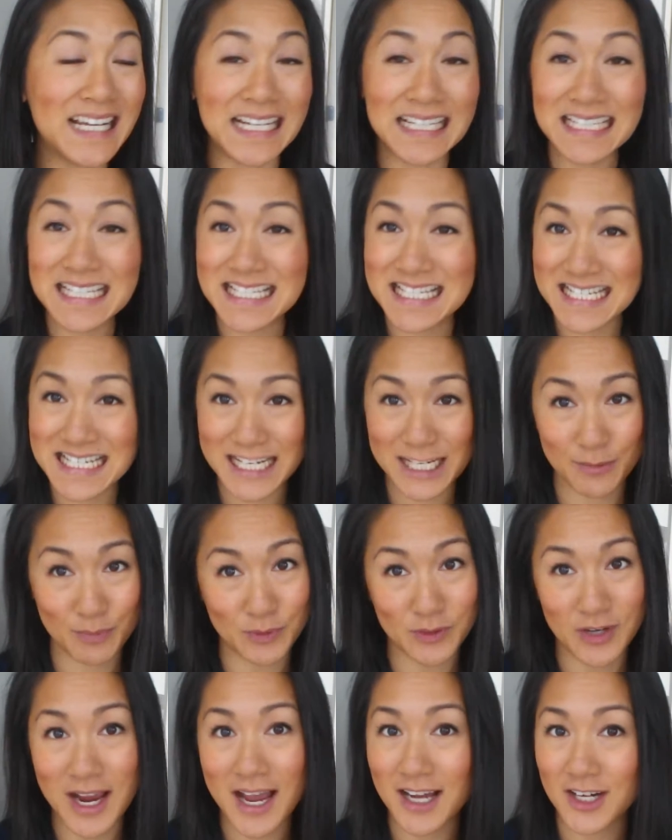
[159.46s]
I need to take
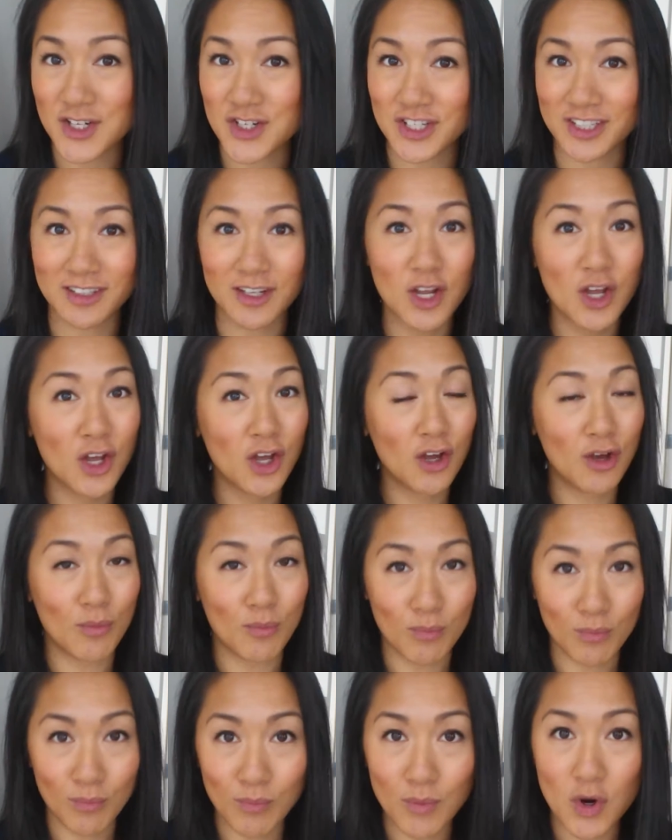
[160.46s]
more action
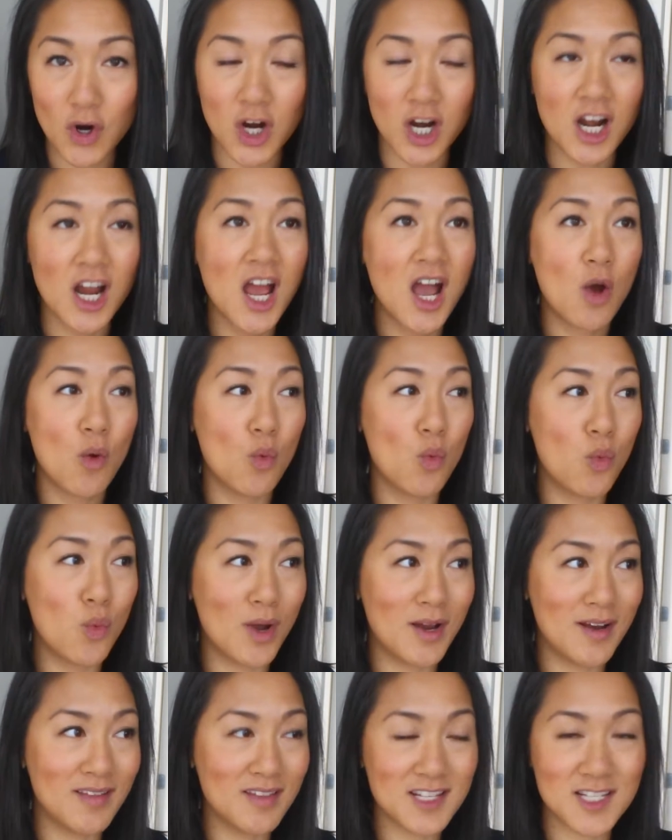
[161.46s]
more.
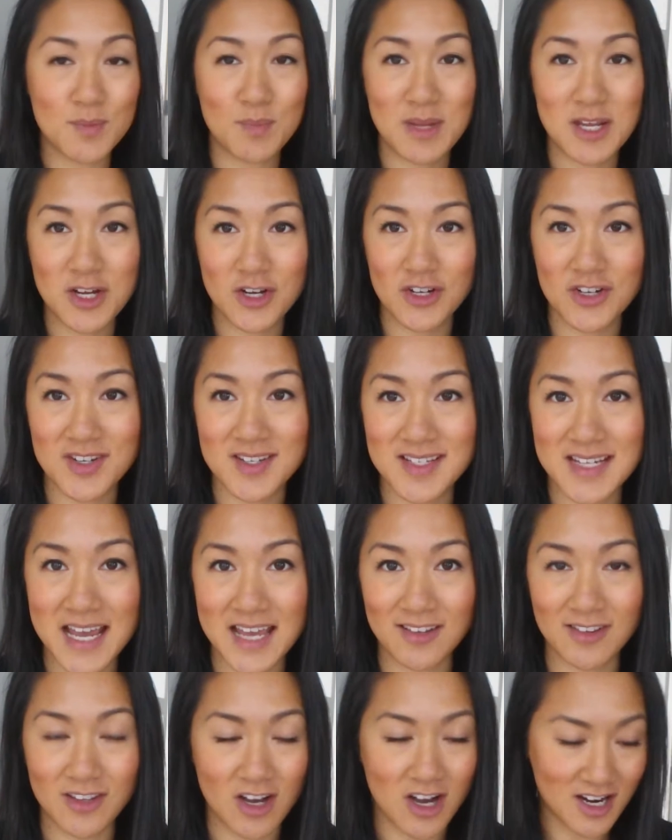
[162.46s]
One of the speakers,
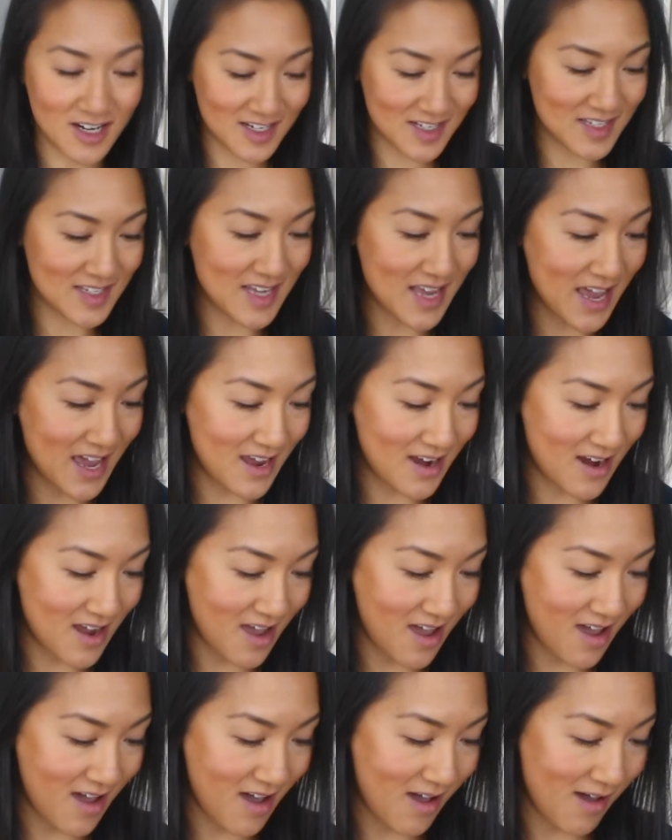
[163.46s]
Dan Lok, said
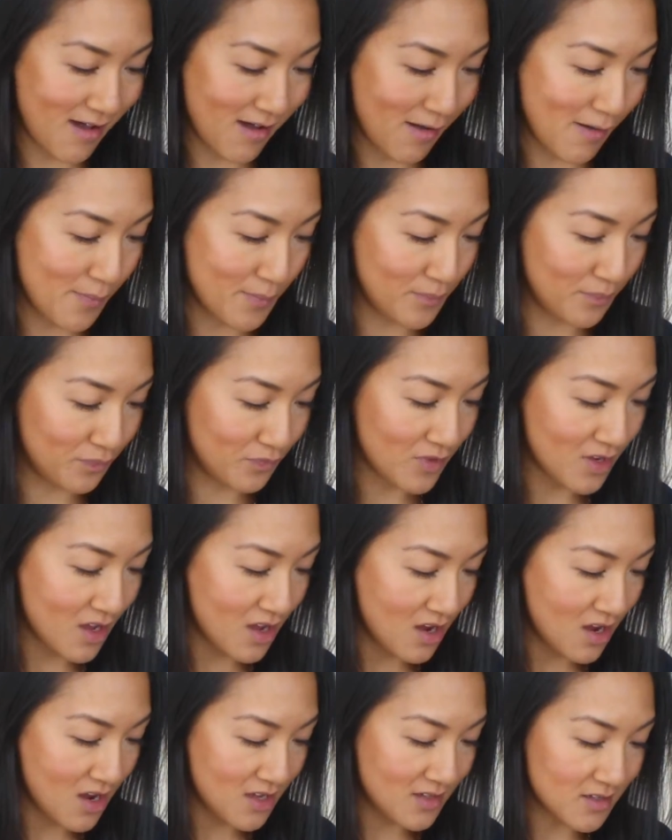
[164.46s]
um,
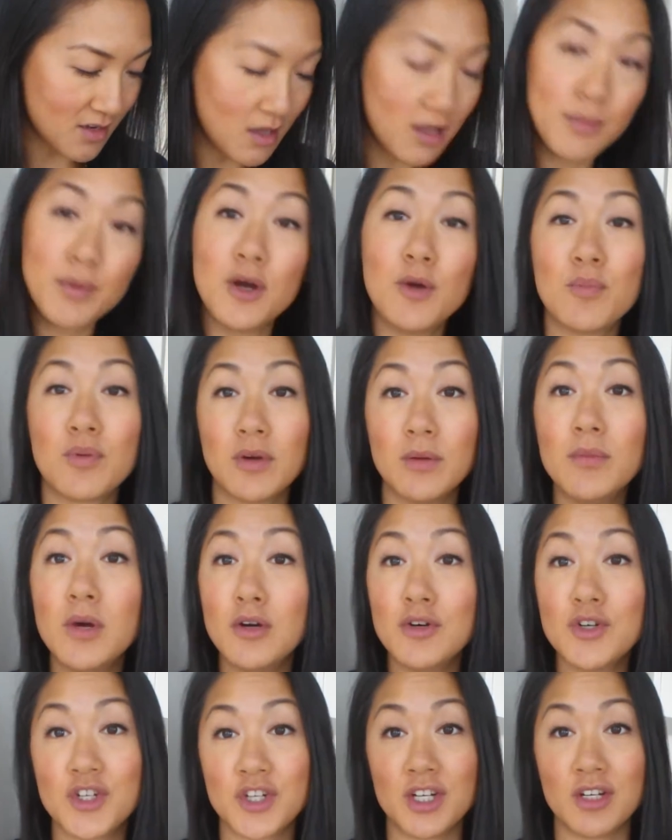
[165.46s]
it's all about
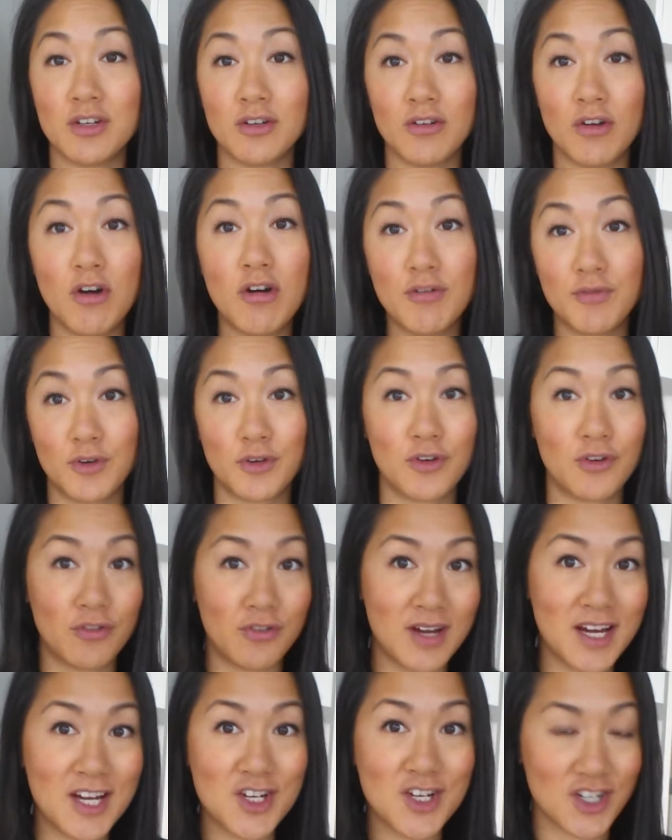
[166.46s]
promotion over
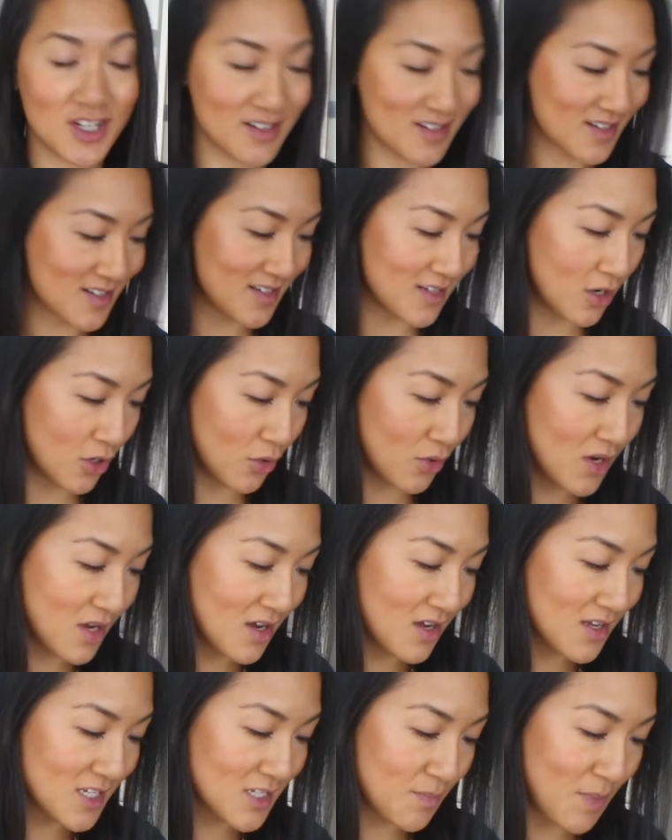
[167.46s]
creation. So
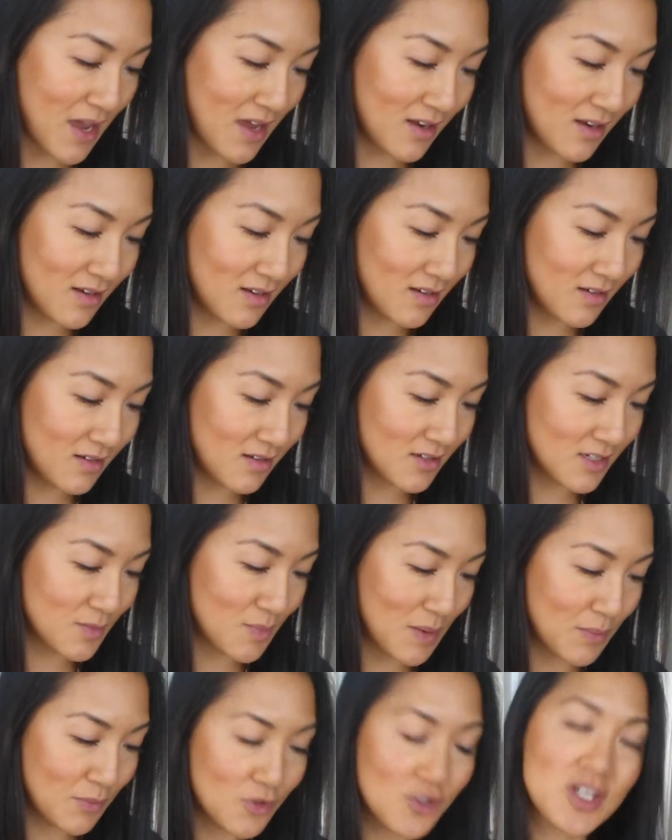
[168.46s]
spend
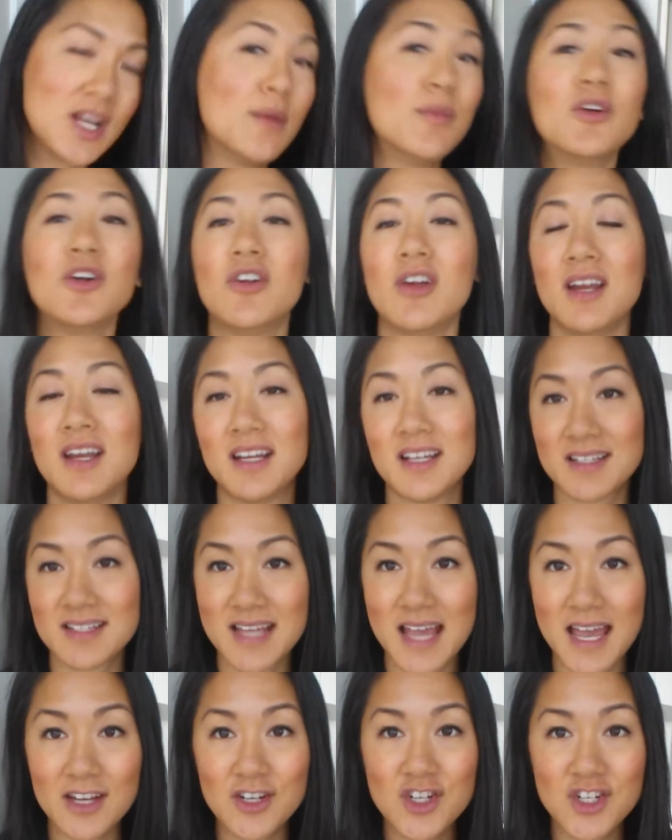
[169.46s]
spend more time on creating
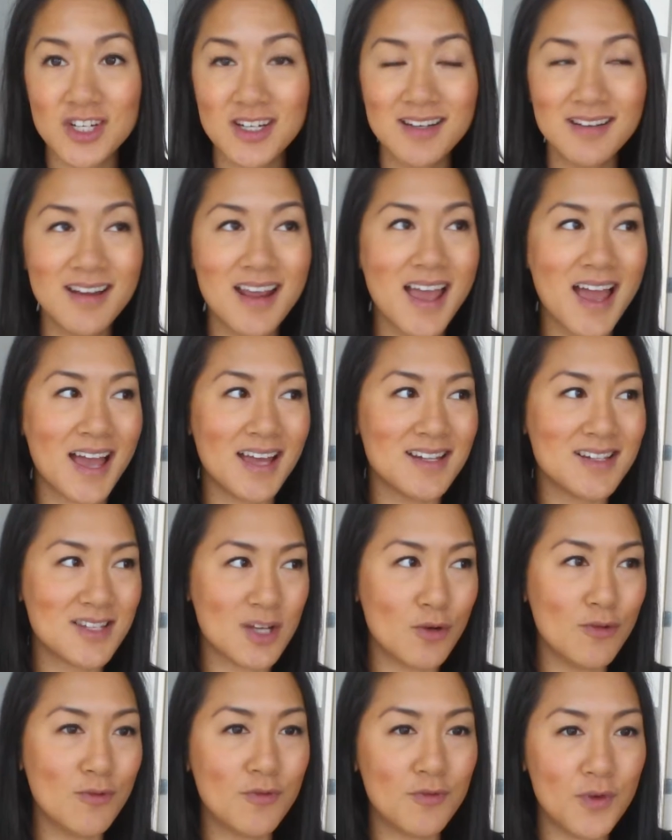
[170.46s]
attention and
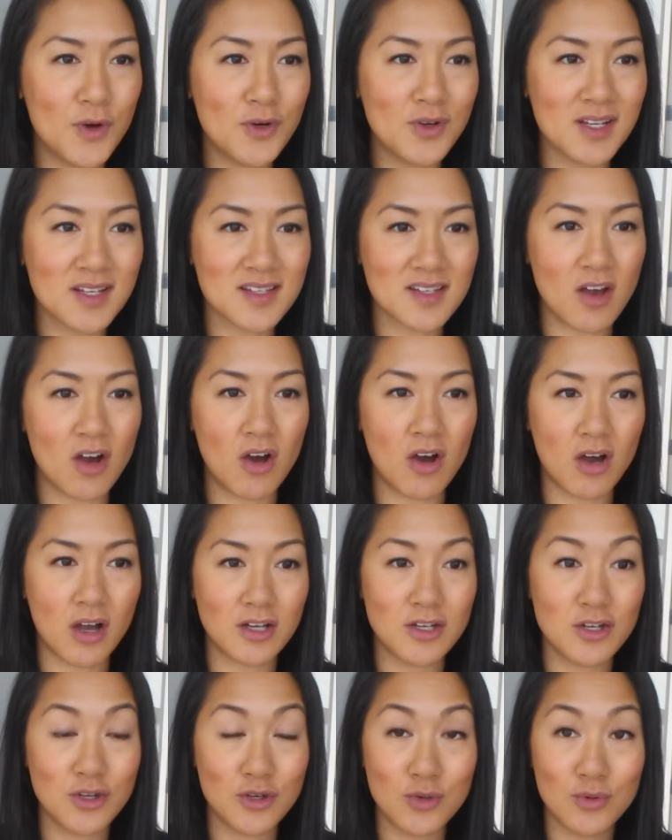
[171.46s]
don't focus
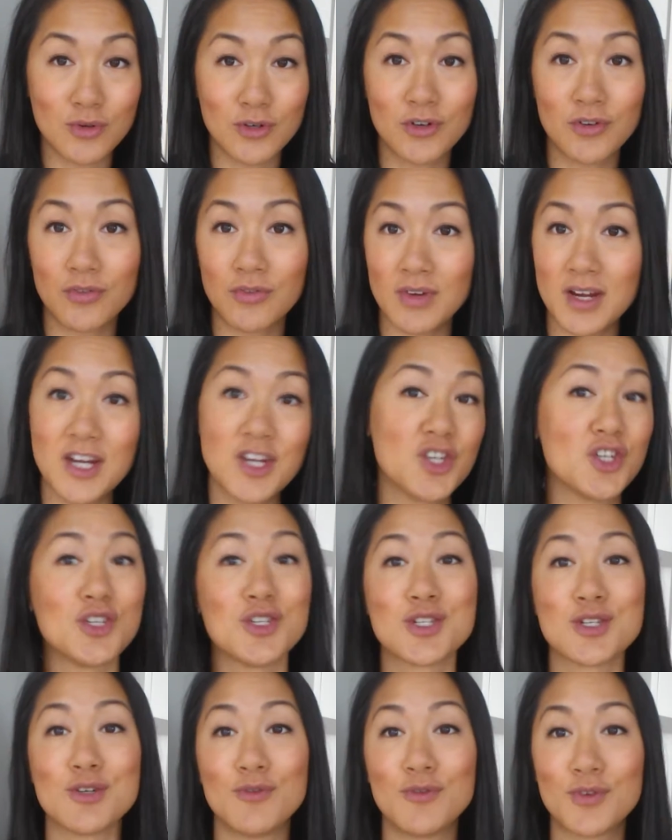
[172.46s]
on your
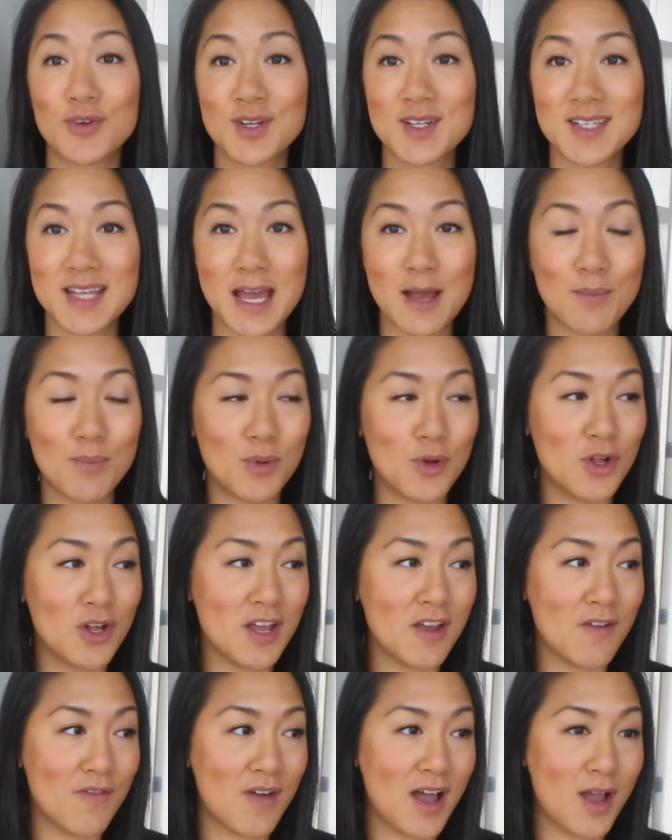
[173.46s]
creation. So for example,
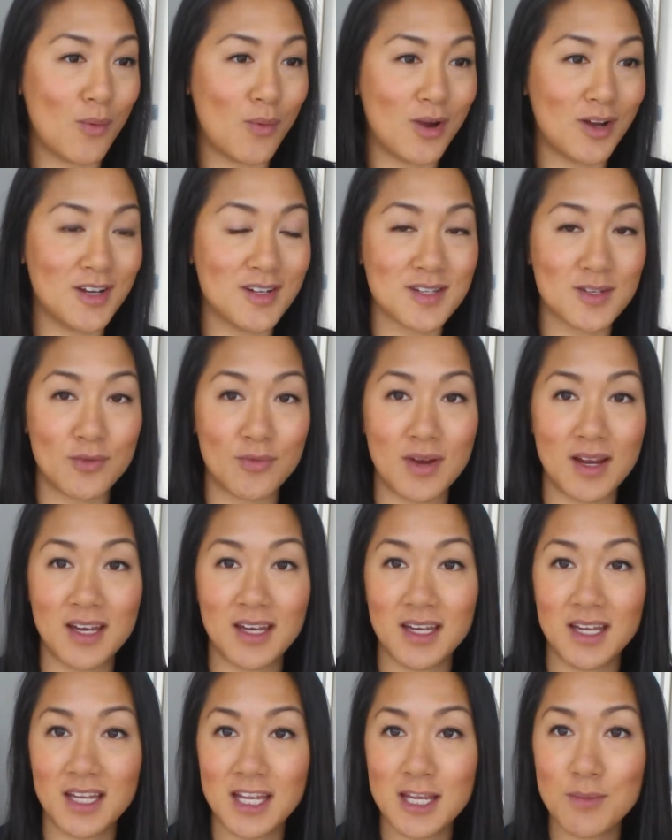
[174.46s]
if I wanted to write
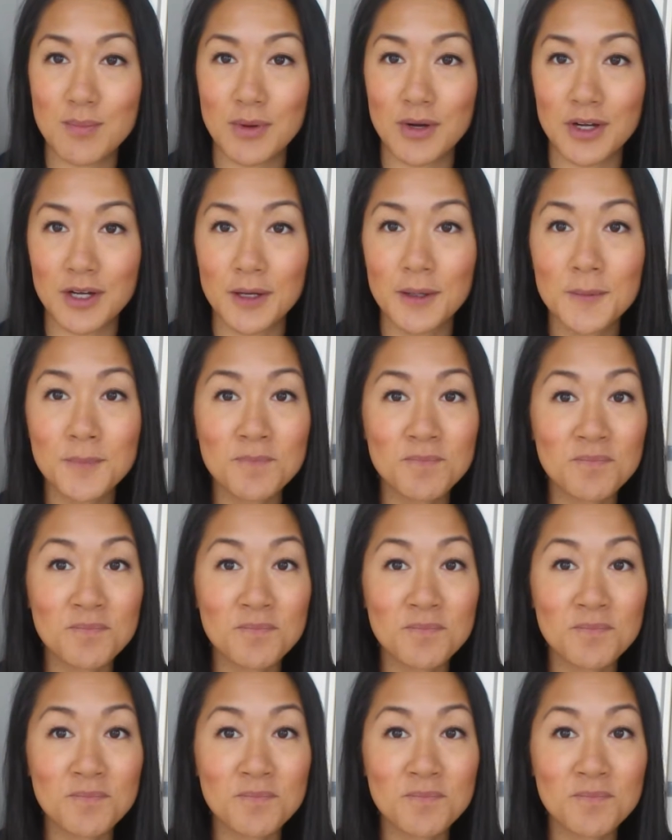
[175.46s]
an ebook,